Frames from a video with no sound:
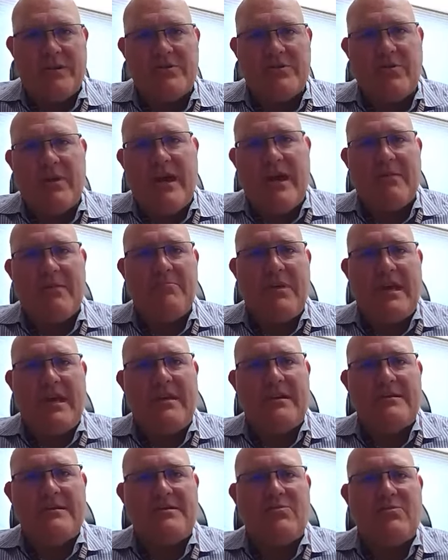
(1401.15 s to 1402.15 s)
And so that
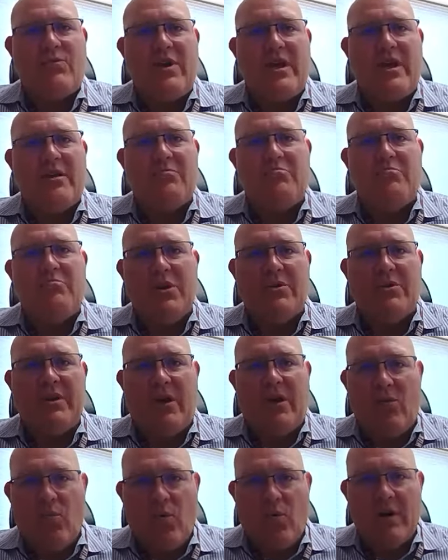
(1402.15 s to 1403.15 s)
means we could
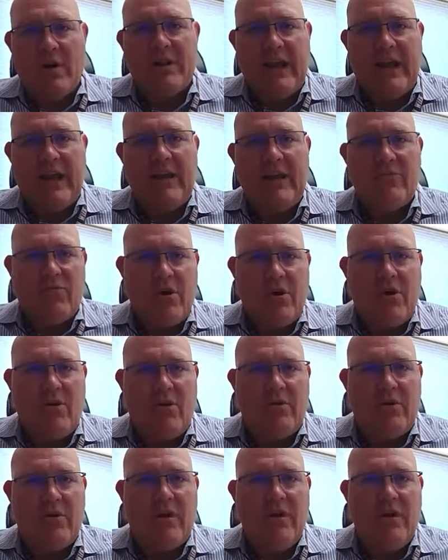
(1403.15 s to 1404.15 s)
build a 1-lane
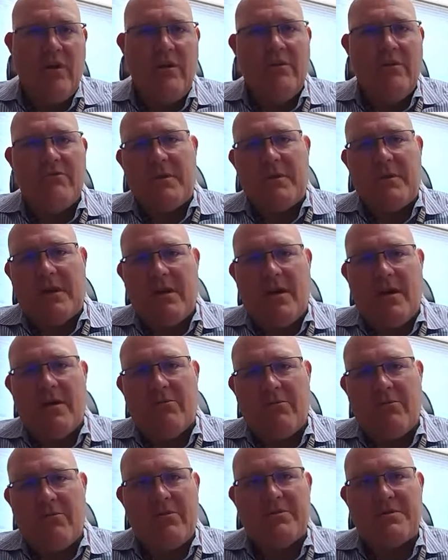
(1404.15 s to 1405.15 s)
road from the
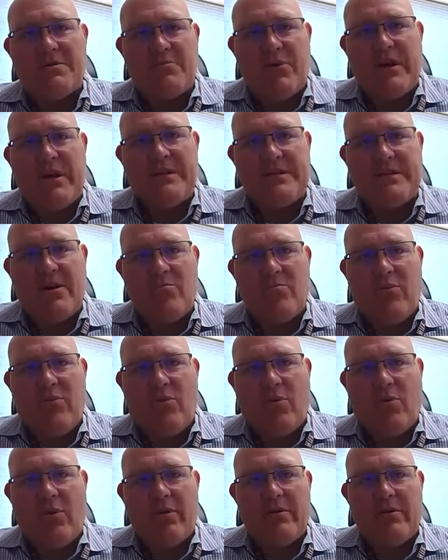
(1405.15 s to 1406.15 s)
Colorado Springs
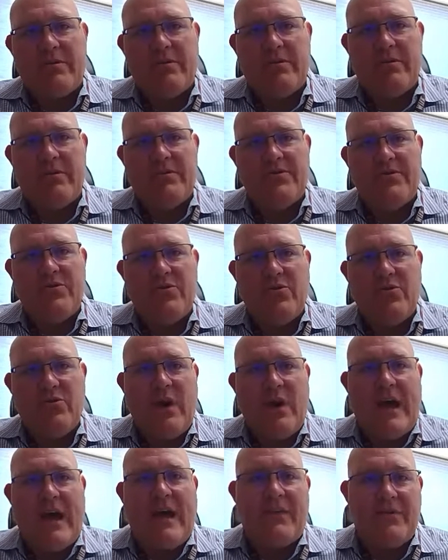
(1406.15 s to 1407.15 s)
Airport
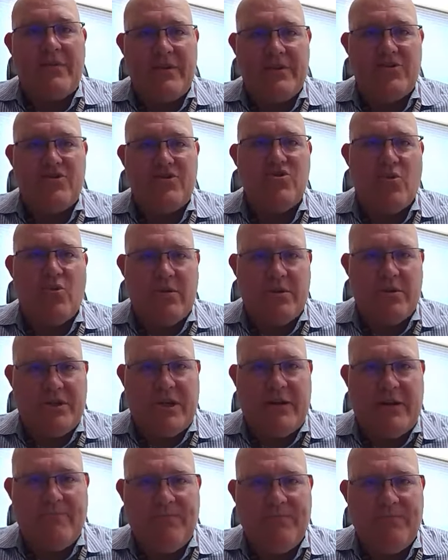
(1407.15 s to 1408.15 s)
to Athens,
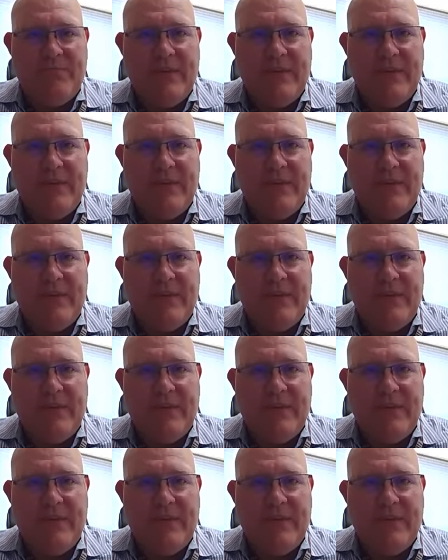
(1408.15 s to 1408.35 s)
Georgia.